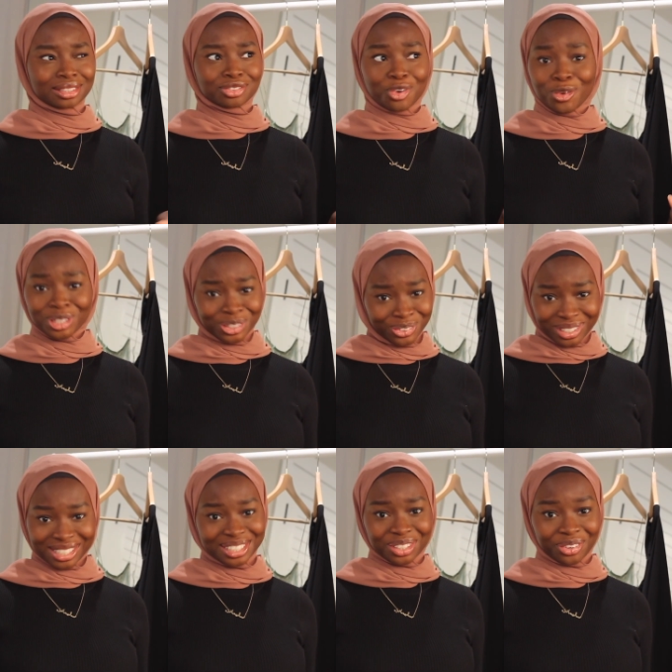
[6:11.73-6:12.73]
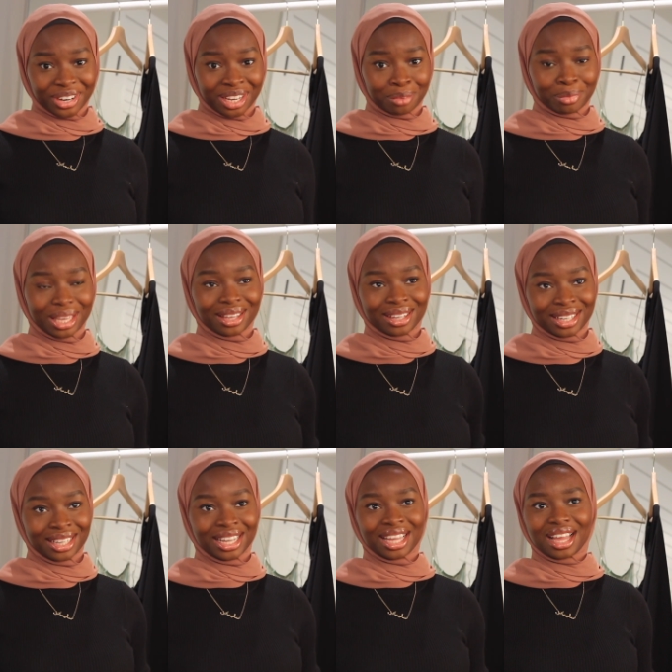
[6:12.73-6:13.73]
scrolling on Instagram,
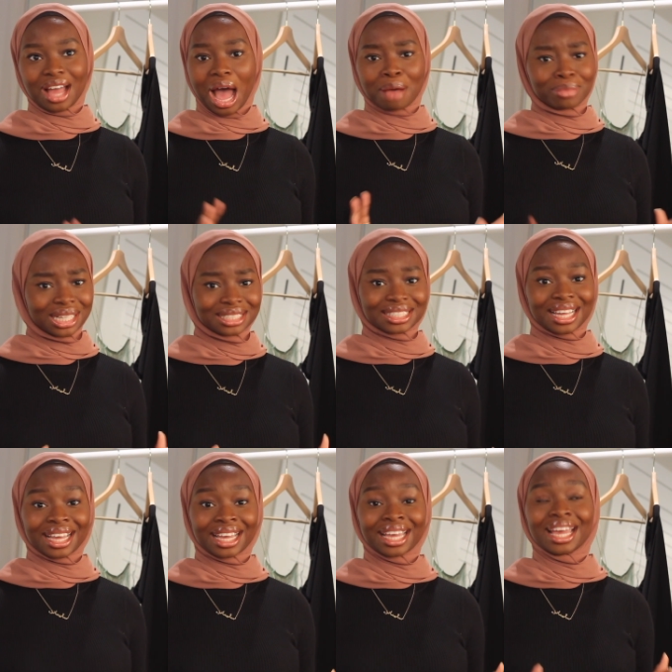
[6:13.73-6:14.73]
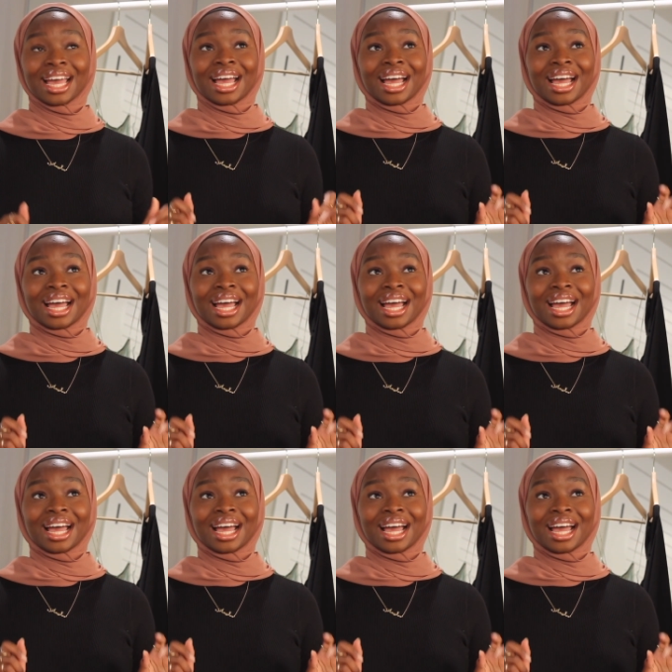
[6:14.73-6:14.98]
and I must say